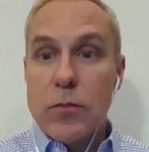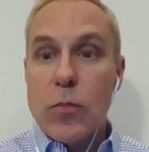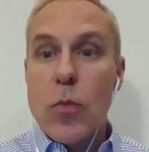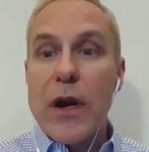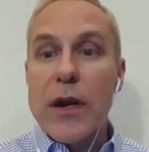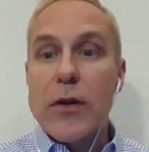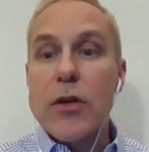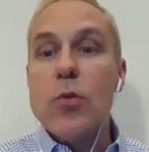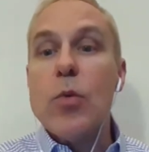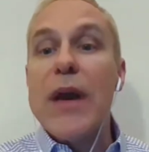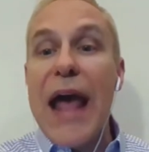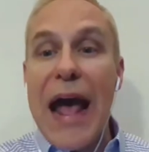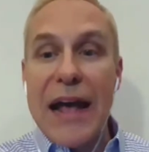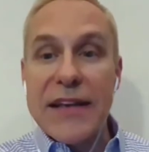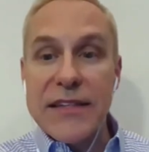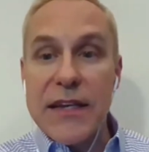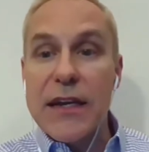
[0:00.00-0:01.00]
where you would
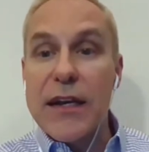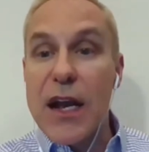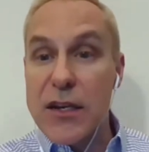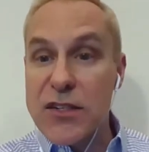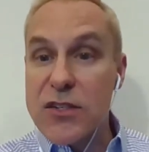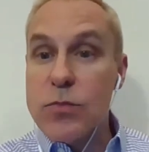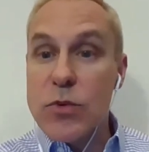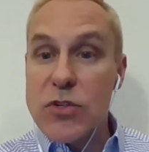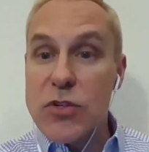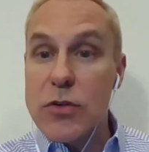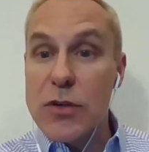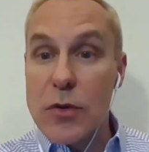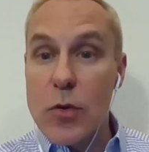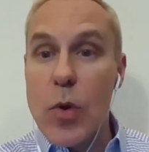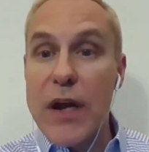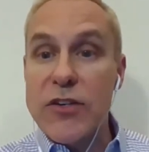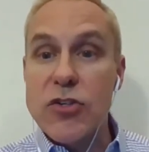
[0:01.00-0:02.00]
ask a customer
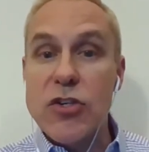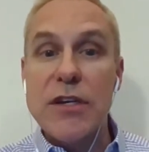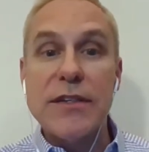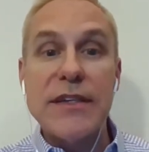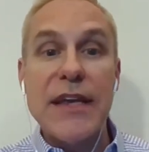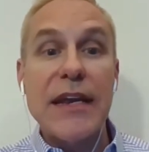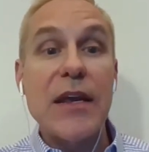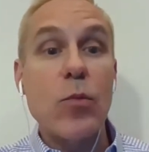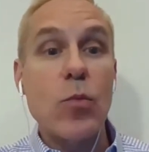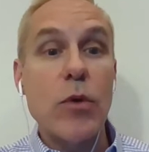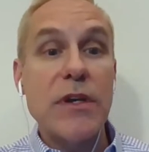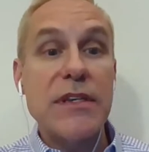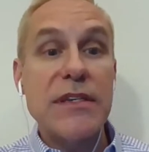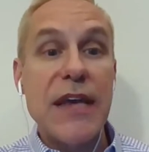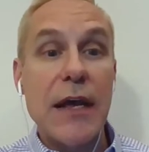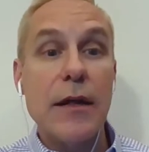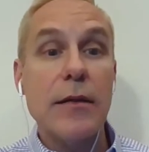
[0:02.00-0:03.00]
certain questions and it
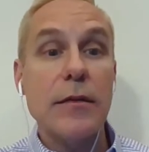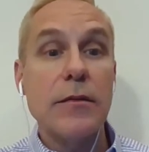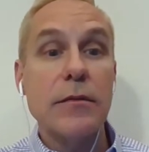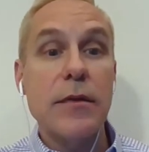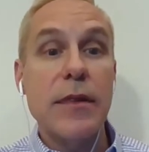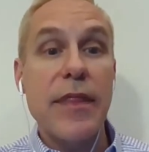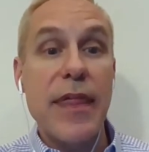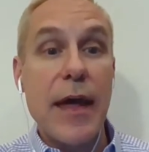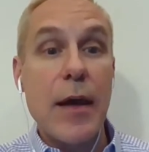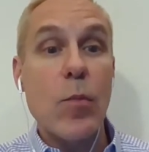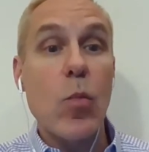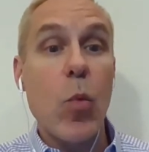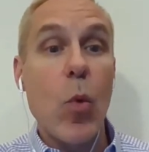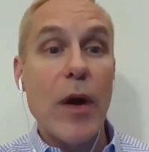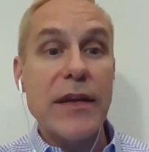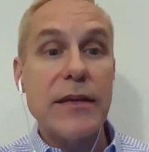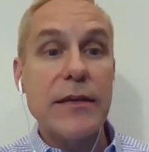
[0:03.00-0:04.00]
would tell them
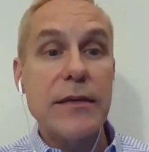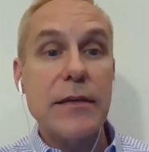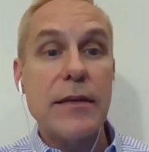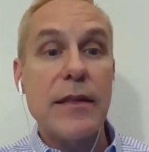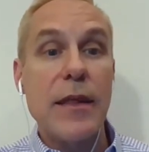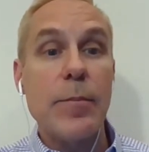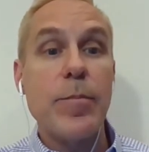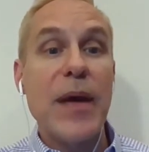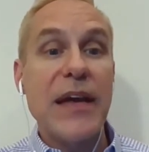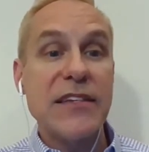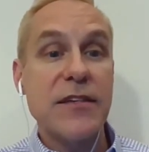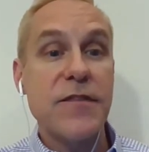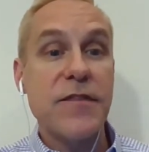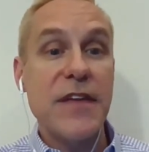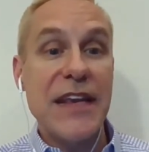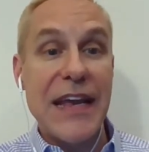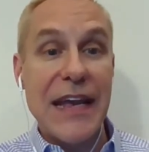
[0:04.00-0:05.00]
what the
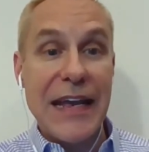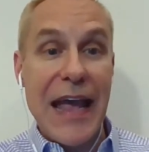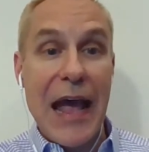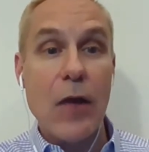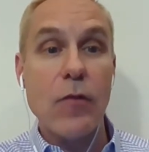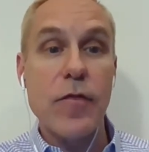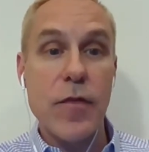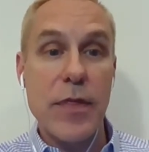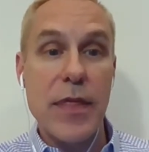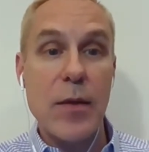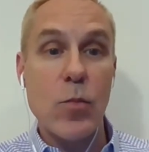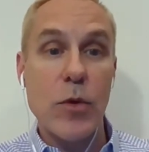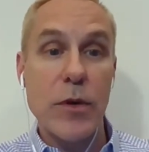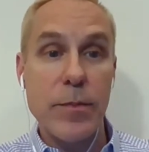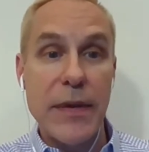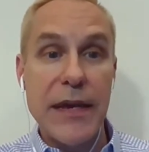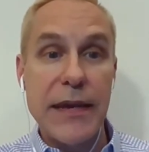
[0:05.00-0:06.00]
best fitting account for them
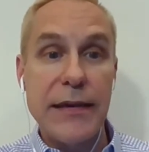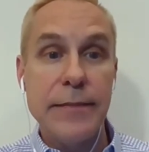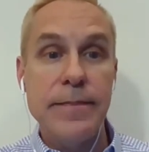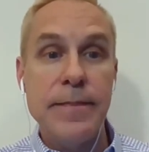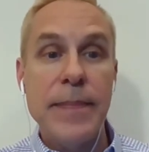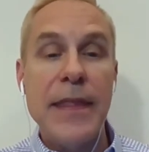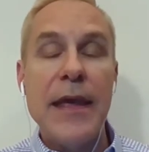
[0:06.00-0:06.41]
would be.